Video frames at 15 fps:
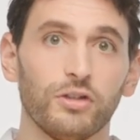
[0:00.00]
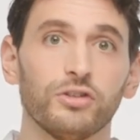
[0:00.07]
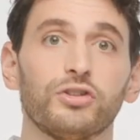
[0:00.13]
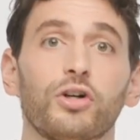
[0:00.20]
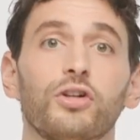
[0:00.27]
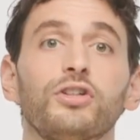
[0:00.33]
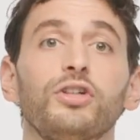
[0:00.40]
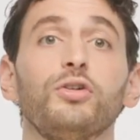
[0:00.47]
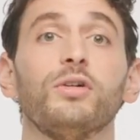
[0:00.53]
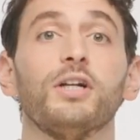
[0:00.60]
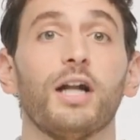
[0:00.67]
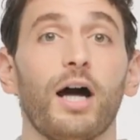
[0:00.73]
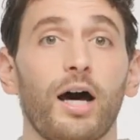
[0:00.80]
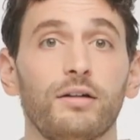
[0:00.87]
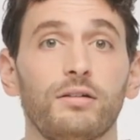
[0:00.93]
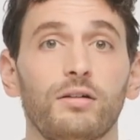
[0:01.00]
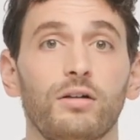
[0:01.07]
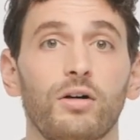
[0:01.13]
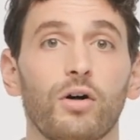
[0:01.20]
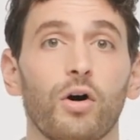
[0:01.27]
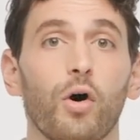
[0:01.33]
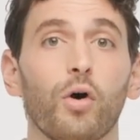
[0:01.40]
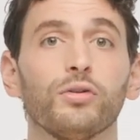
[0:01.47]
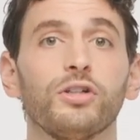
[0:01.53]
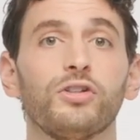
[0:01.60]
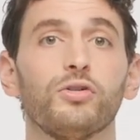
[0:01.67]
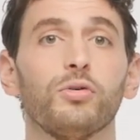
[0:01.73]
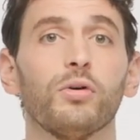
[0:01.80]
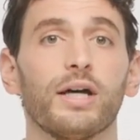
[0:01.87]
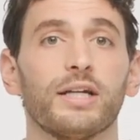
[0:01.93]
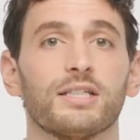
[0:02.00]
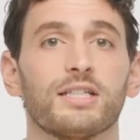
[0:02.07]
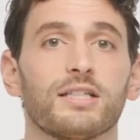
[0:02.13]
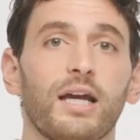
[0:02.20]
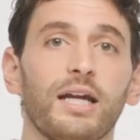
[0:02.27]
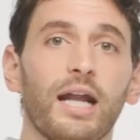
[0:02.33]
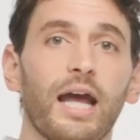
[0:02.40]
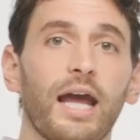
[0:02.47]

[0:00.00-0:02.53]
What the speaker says: Turn the unit on, hold the tool at a slight